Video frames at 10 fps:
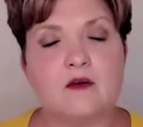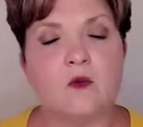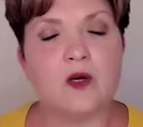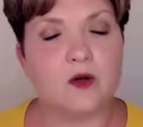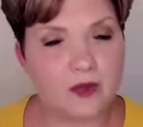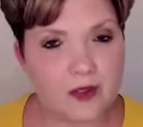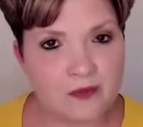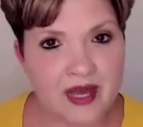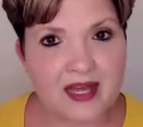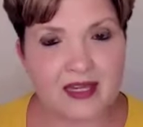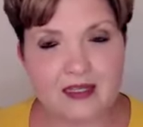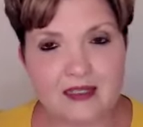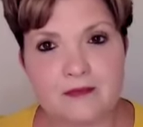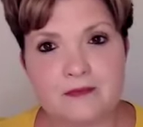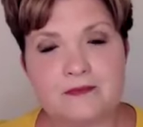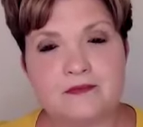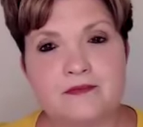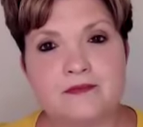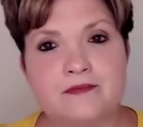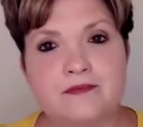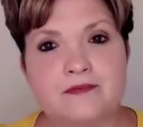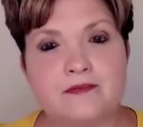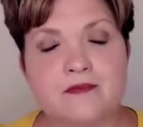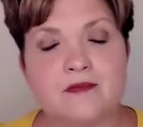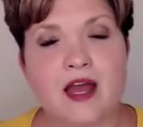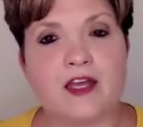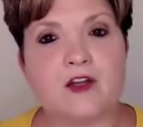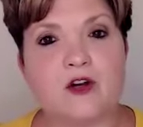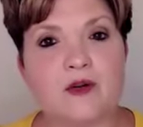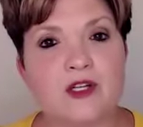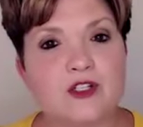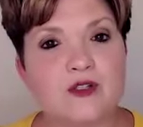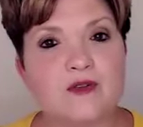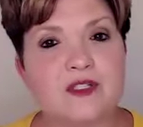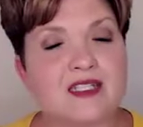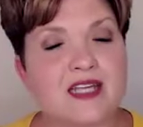will remain. I encourage you to